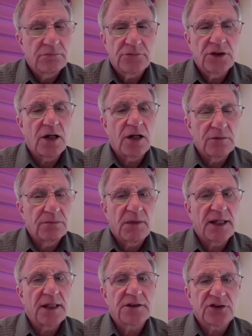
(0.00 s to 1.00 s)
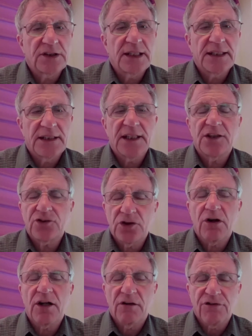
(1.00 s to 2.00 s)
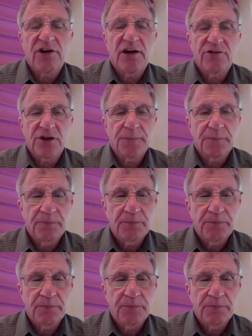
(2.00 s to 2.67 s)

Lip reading: No, my understanding is you're on it forever.